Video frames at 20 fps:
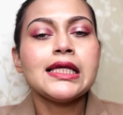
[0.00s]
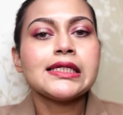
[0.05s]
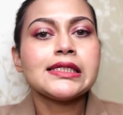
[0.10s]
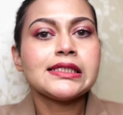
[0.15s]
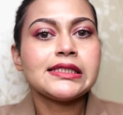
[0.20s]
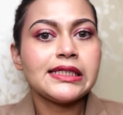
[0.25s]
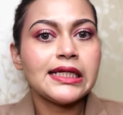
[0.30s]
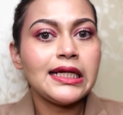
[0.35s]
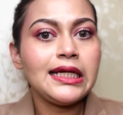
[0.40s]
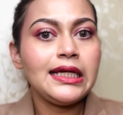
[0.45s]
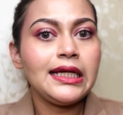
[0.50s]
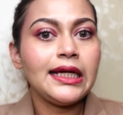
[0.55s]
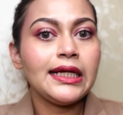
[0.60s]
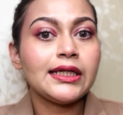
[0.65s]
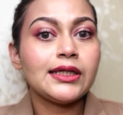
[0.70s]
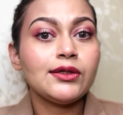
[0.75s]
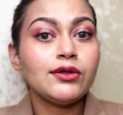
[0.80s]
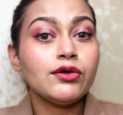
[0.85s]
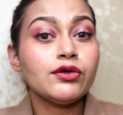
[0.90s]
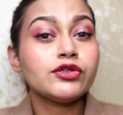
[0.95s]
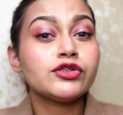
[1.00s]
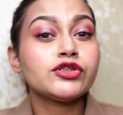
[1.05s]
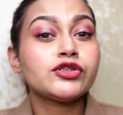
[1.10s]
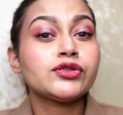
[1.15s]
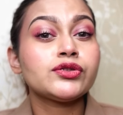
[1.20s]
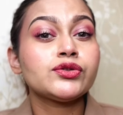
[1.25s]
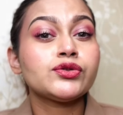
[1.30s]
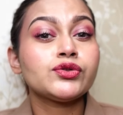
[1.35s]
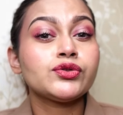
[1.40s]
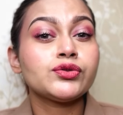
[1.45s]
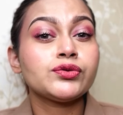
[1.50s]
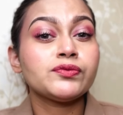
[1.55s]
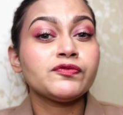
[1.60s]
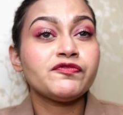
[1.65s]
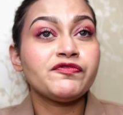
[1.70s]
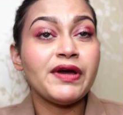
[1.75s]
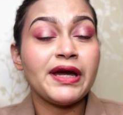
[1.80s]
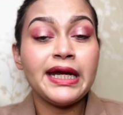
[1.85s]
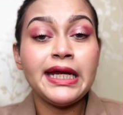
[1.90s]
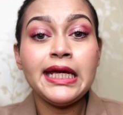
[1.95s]
still it looks
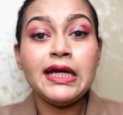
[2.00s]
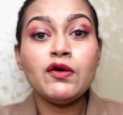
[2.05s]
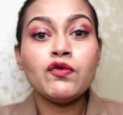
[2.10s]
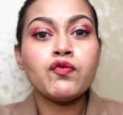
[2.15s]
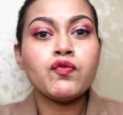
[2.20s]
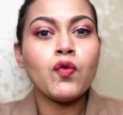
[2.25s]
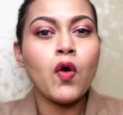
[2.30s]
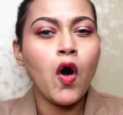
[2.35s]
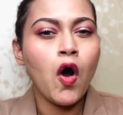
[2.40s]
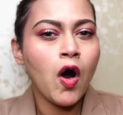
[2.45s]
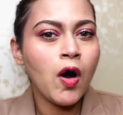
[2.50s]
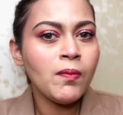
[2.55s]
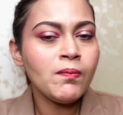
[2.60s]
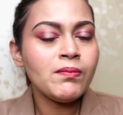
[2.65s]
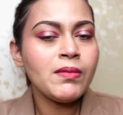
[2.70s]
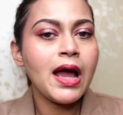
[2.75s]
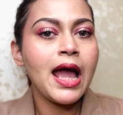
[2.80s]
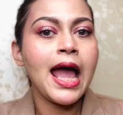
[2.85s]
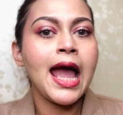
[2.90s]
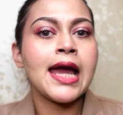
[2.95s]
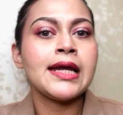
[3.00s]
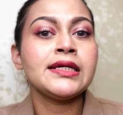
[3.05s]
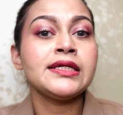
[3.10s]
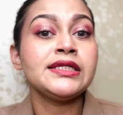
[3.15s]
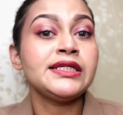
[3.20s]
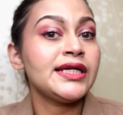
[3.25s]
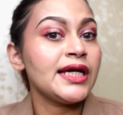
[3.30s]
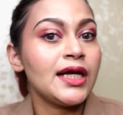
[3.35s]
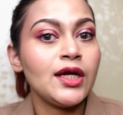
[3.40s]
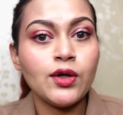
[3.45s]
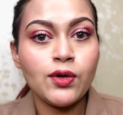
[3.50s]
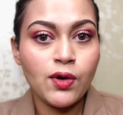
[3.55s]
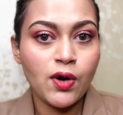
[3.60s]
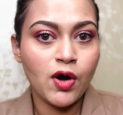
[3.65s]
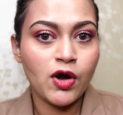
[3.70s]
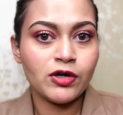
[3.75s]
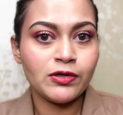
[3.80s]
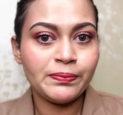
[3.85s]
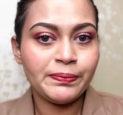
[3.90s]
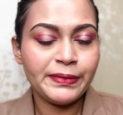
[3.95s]
very warm and yellow
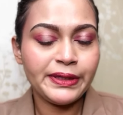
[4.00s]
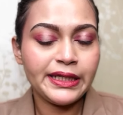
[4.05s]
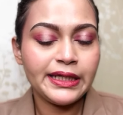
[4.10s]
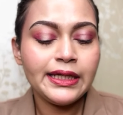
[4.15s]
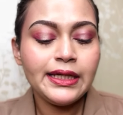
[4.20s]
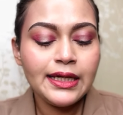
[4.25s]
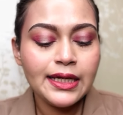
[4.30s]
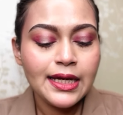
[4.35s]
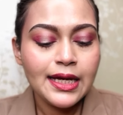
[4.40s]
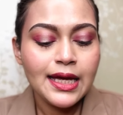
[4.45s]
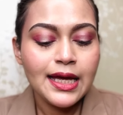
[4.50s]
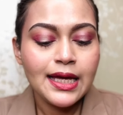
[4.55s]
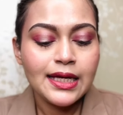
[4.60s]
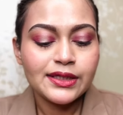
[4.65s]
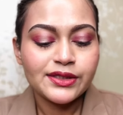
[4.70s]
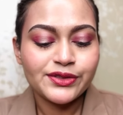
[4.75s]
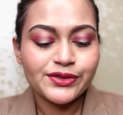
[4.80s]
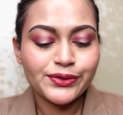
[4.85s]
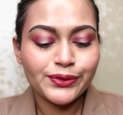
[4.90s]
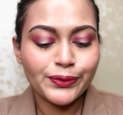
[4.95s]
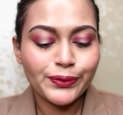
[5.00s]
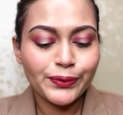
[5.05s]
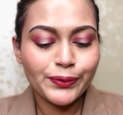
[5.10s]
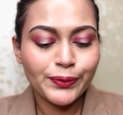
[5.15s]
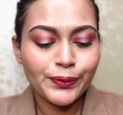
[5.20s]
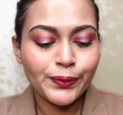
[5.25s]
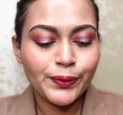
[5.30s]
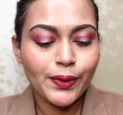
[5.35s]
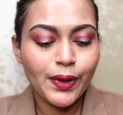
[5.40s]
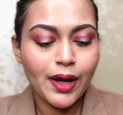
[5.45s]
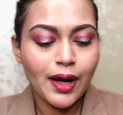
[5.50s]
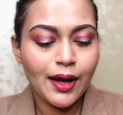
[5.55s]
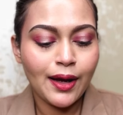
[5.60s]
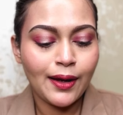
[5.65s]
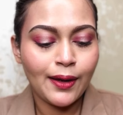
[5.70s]
on me. So